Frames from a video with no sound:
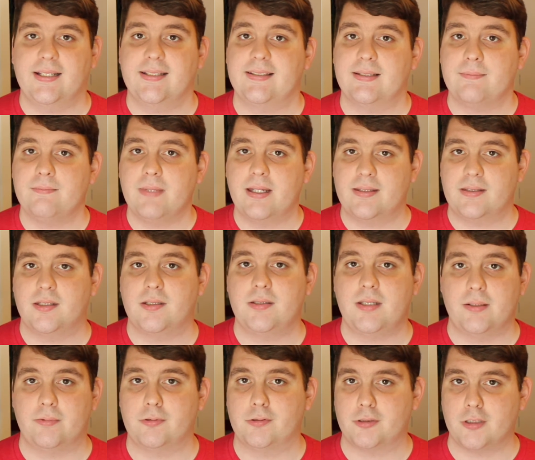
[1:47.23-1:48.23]
has a method
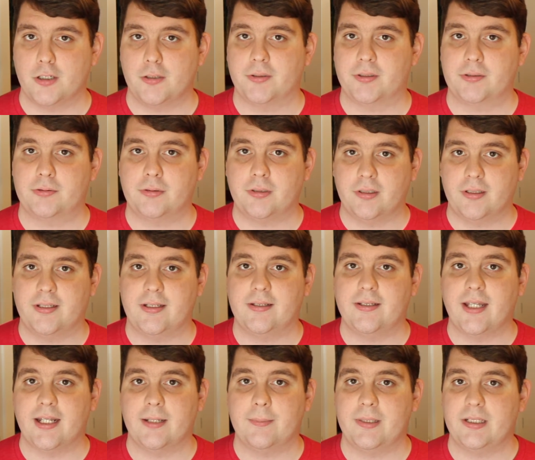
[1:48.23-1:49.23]
that will go and query the
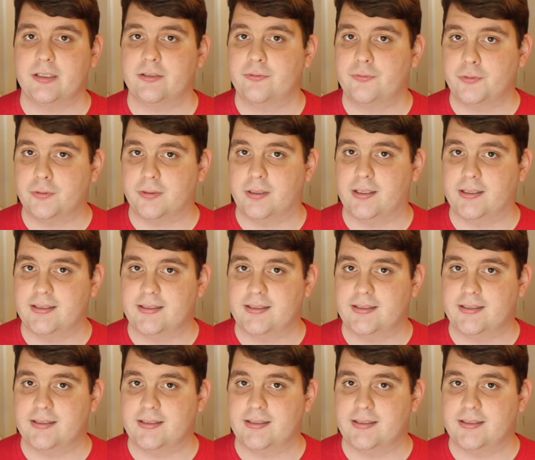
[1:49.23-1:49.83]
database for